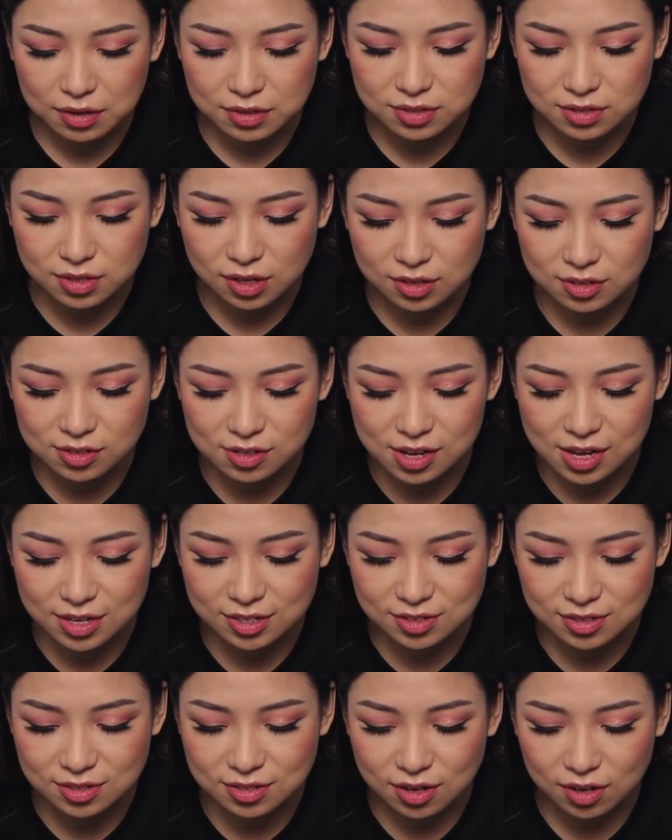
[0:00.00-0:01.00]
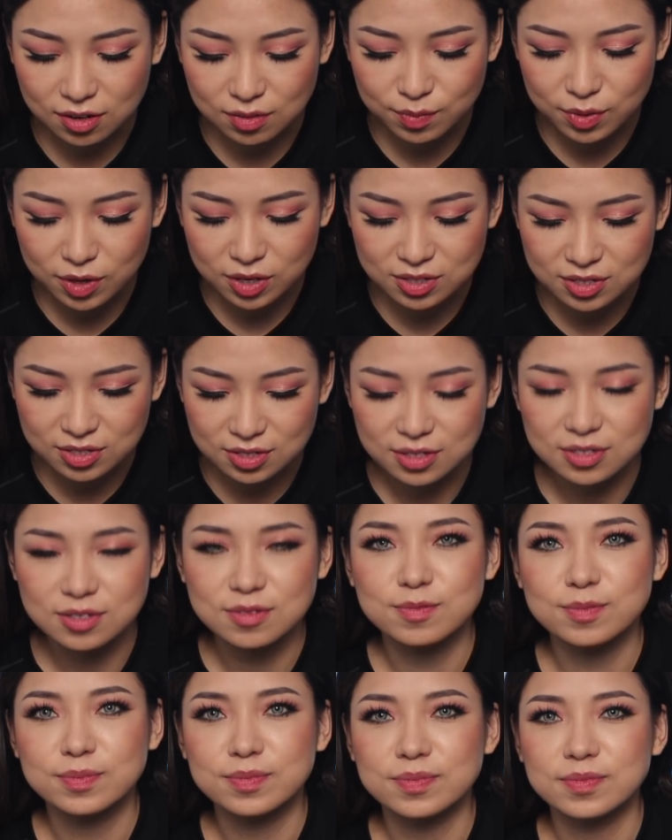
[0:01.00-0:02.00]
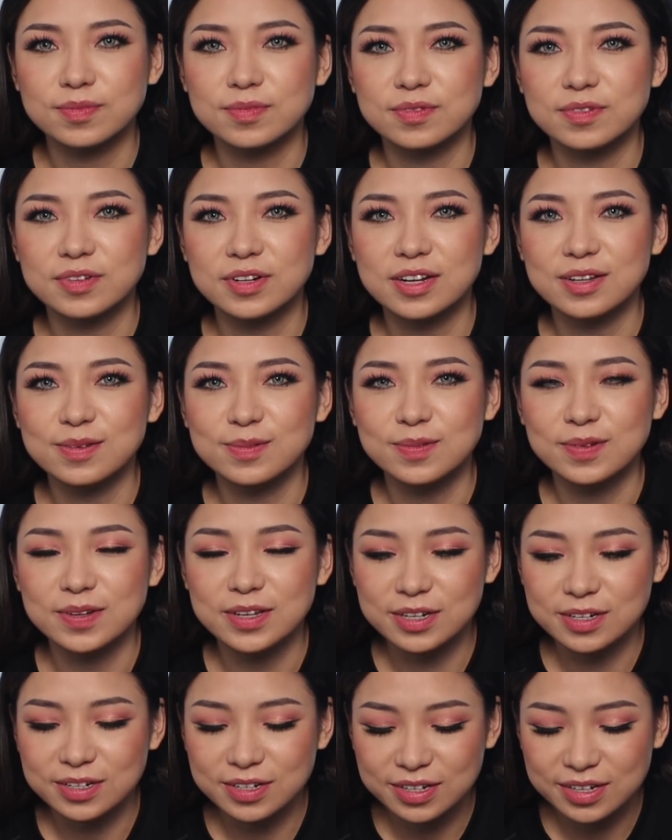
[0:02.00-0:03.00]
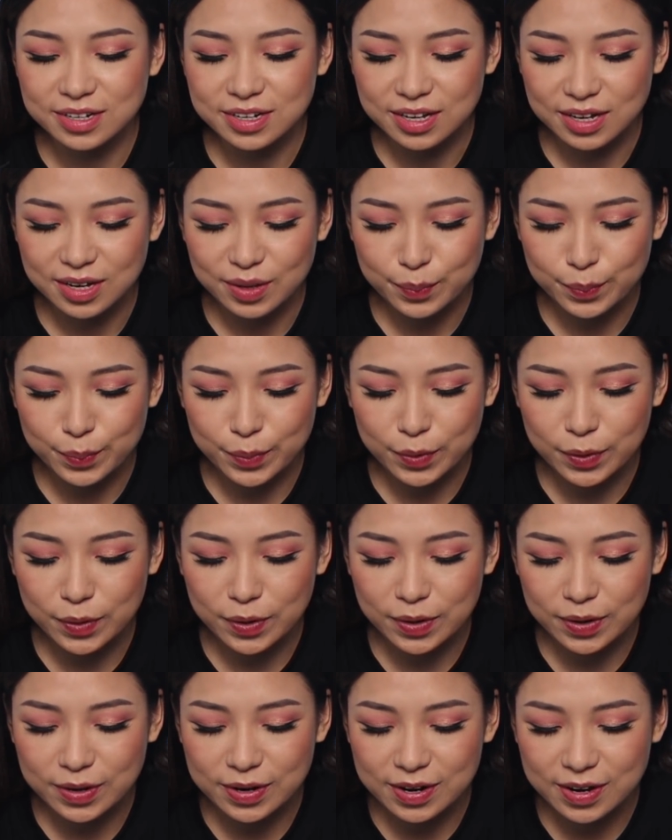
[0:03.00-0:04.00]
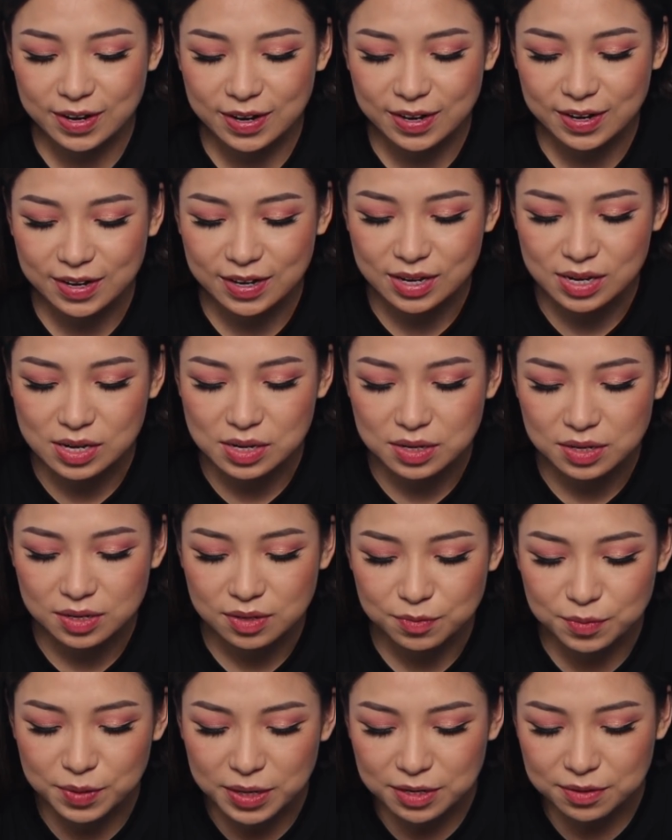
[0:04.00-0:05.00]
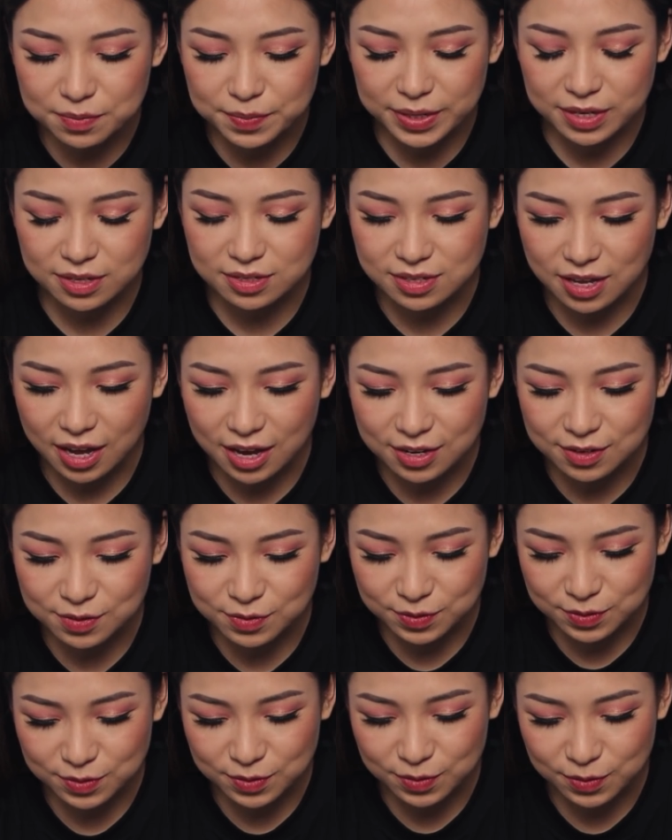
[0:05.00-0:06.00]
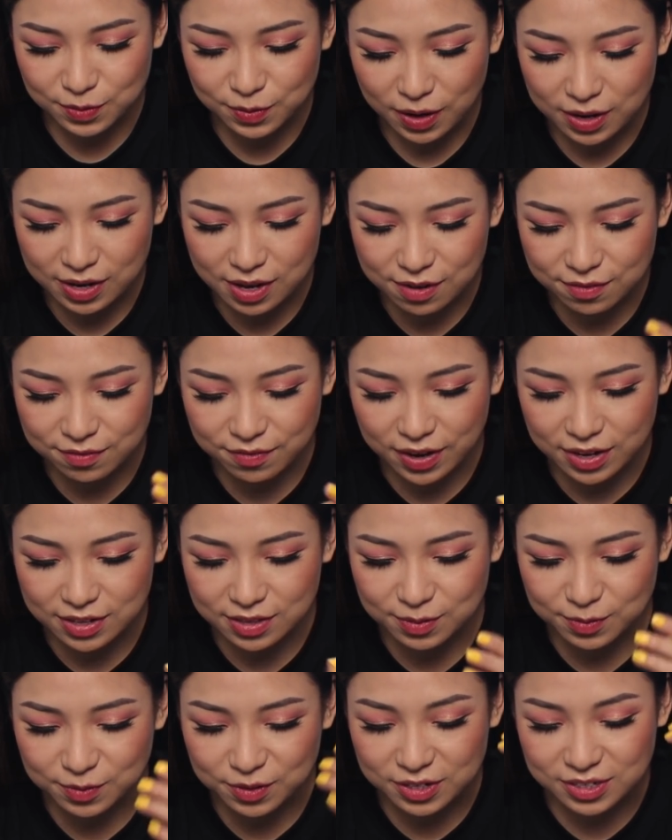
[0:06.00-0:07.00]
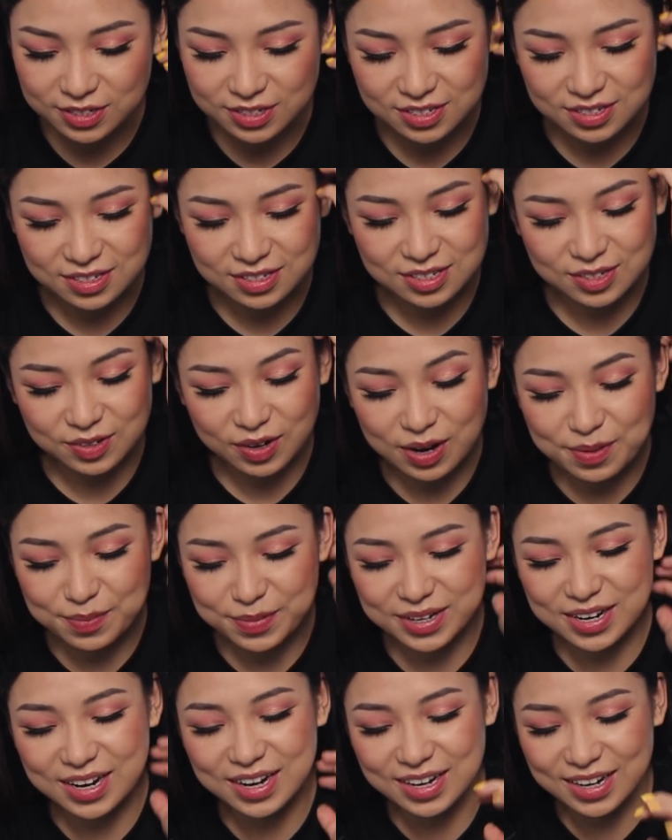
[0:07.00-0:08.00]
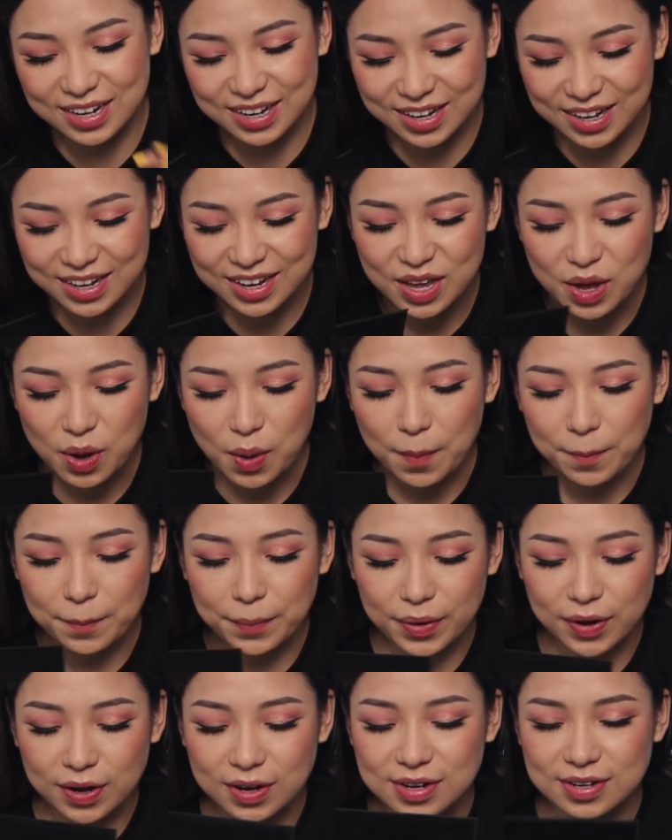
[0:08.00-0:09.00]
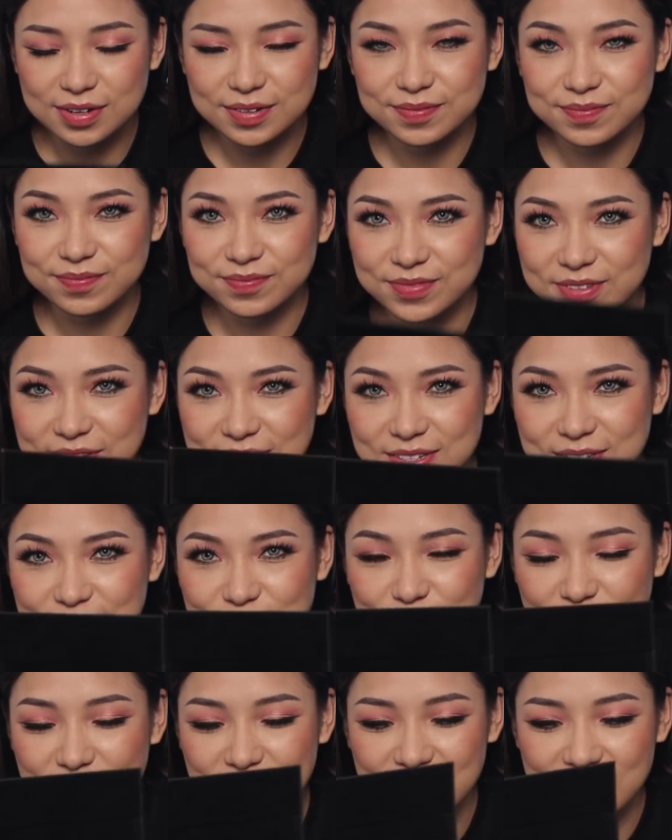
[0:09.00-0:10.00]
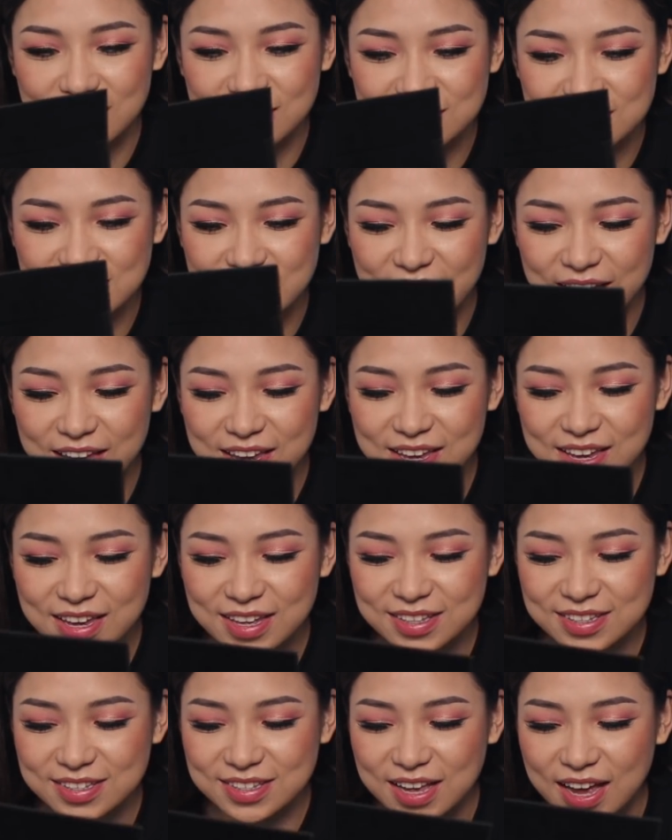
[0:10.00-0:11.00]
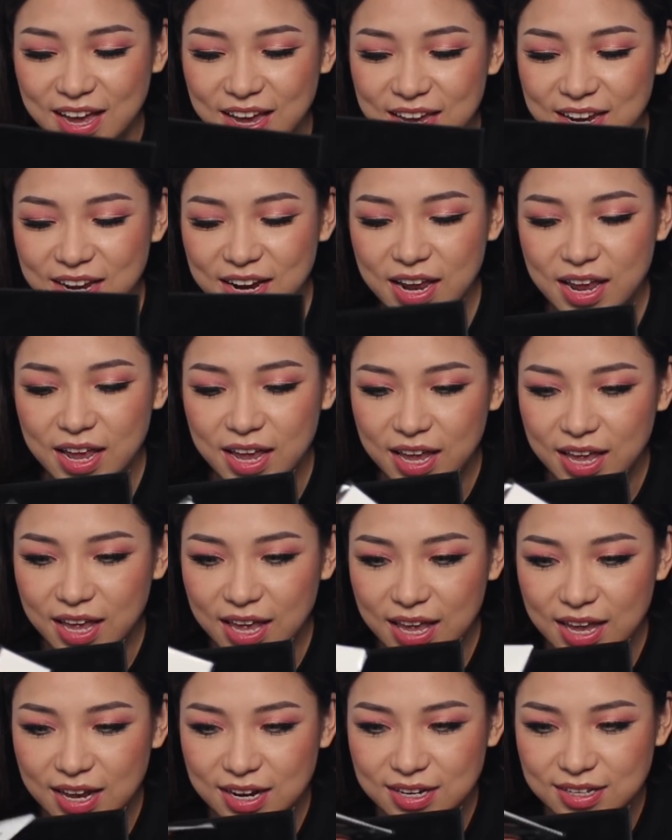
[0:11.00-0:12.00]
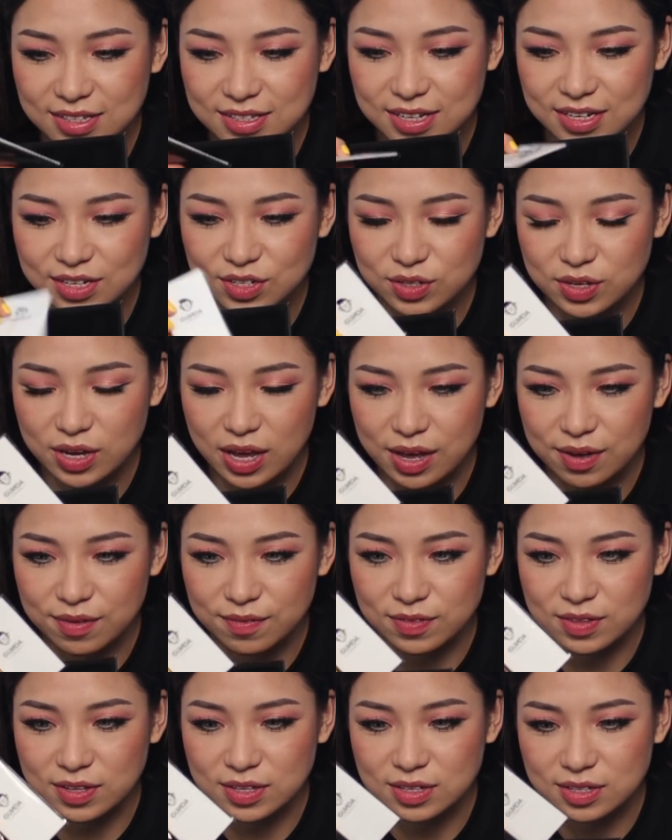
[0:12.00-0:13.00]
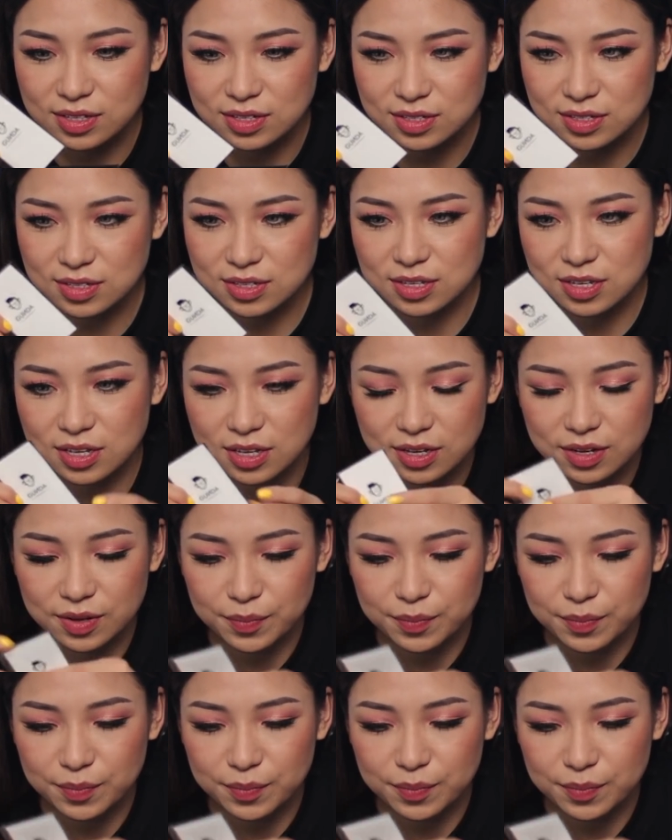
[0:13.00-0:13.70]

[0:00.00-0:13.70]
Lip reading: sunglasses unboxing is really weird. But weird because I don't know, I can't find the words to describe it. But this is what it looks like inside. And inside you have this